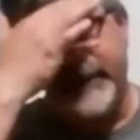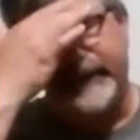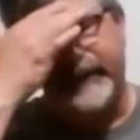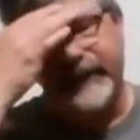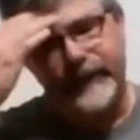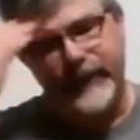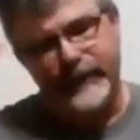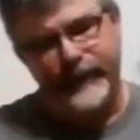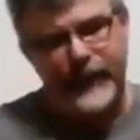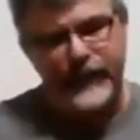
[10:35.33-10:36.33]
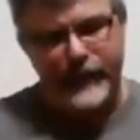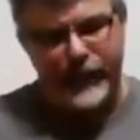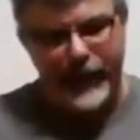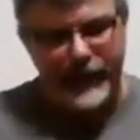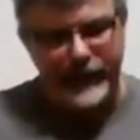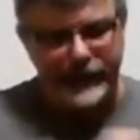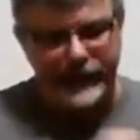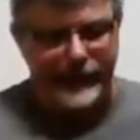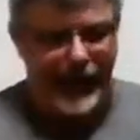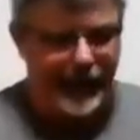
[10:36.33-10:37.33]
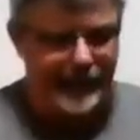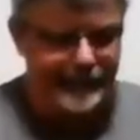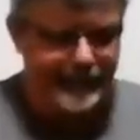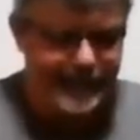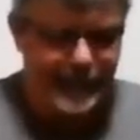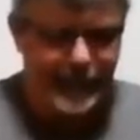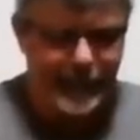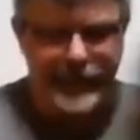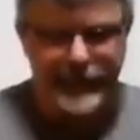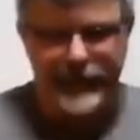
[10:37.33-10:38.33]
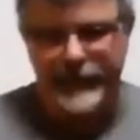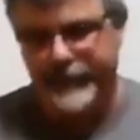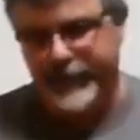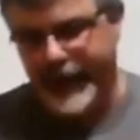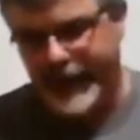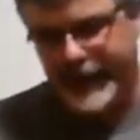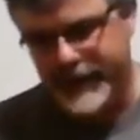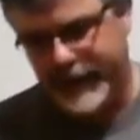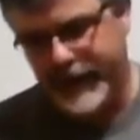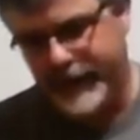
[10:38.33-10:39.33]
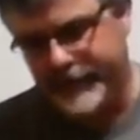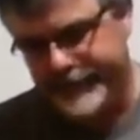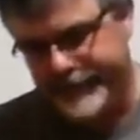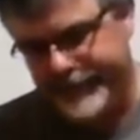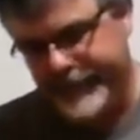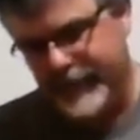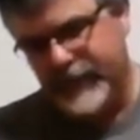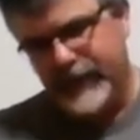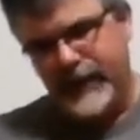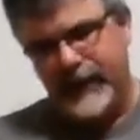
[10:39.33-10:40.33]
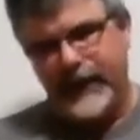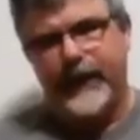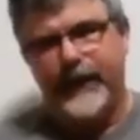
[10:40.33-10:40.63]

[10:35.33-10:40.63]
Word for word: makes the silvering on the browns pop is the black ticking. I